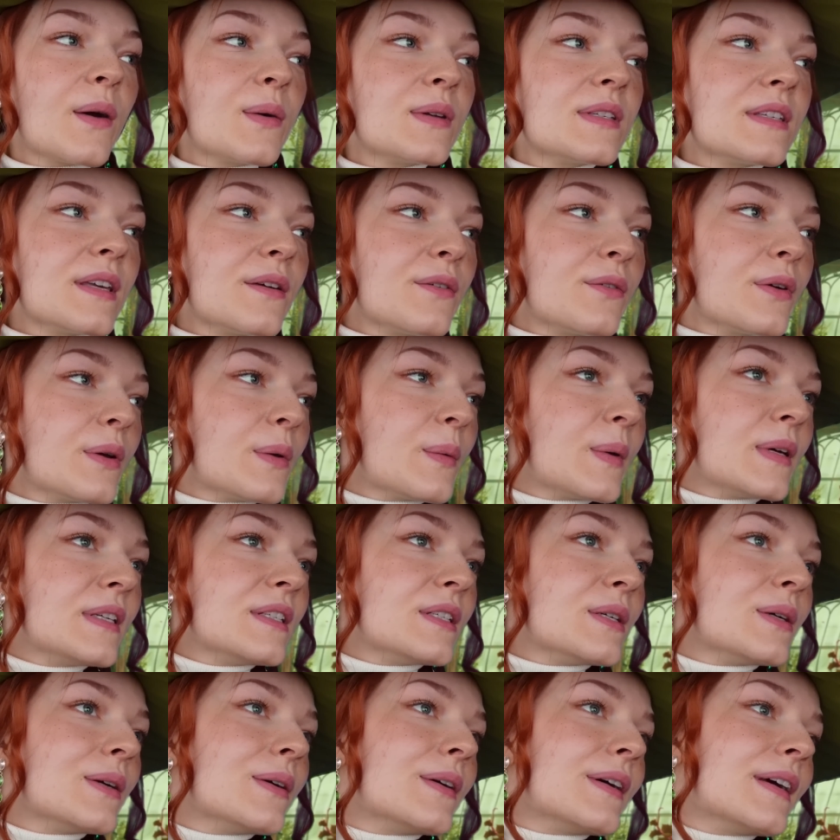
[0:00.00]
How's everyone
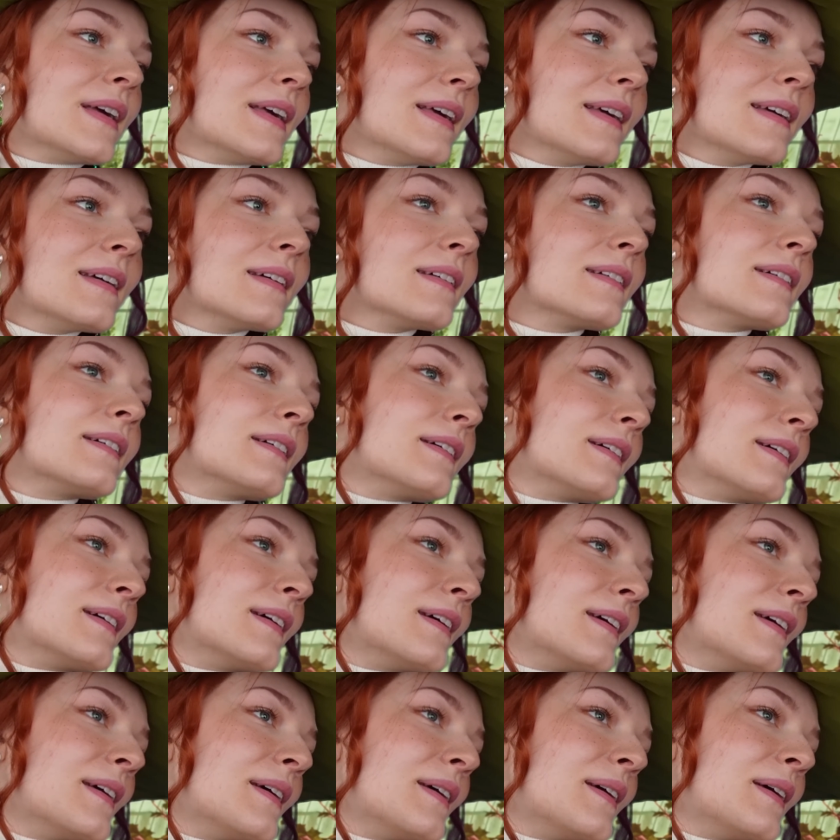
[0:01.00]
doing?
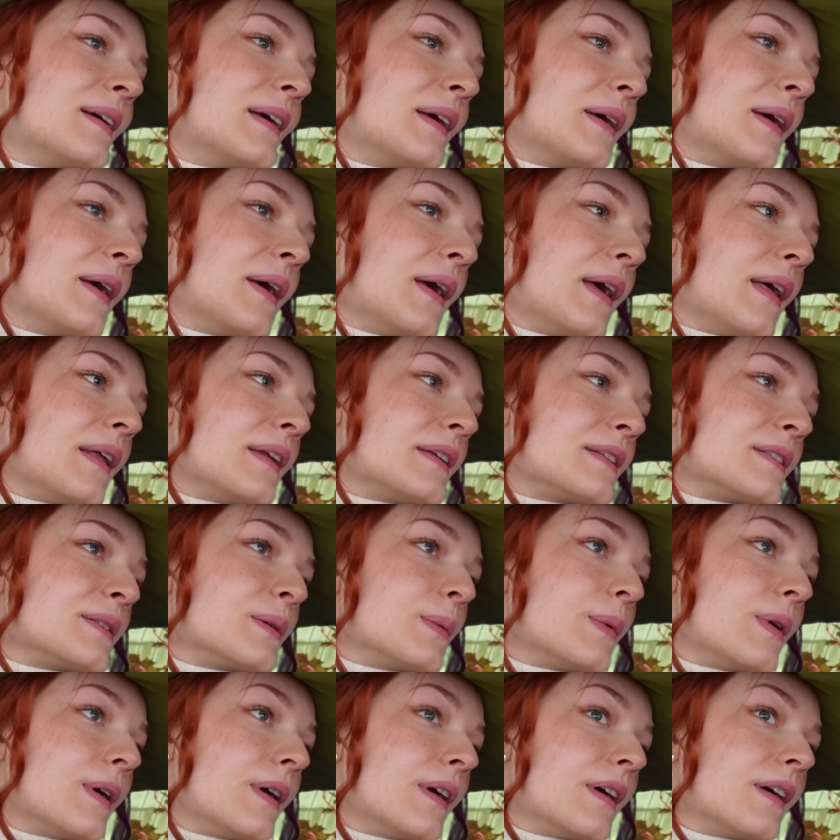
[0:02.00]
Does
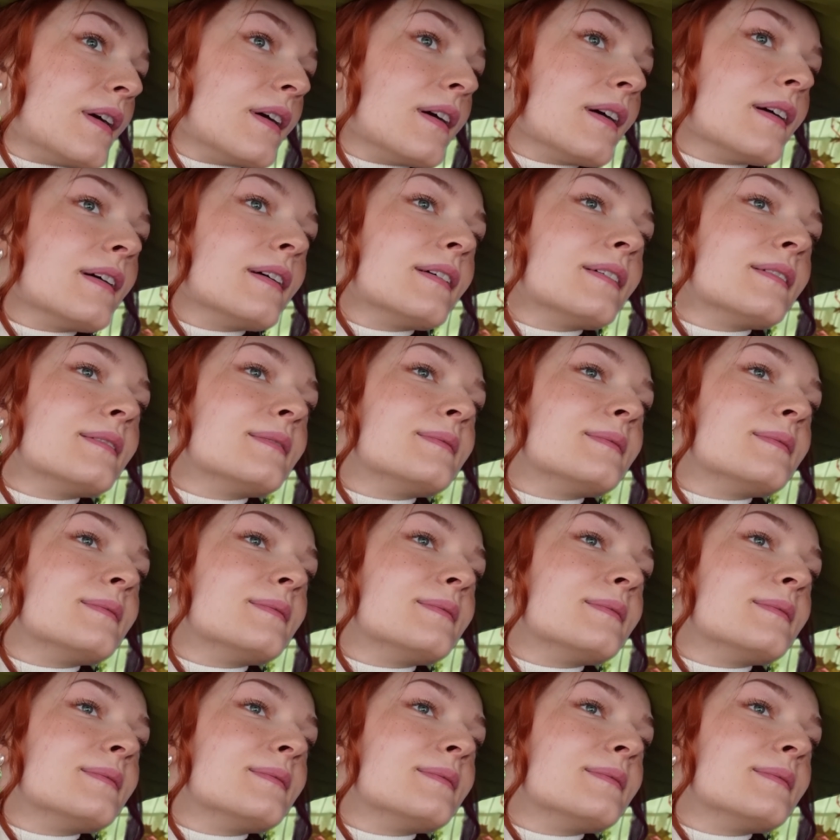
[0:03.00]
it work?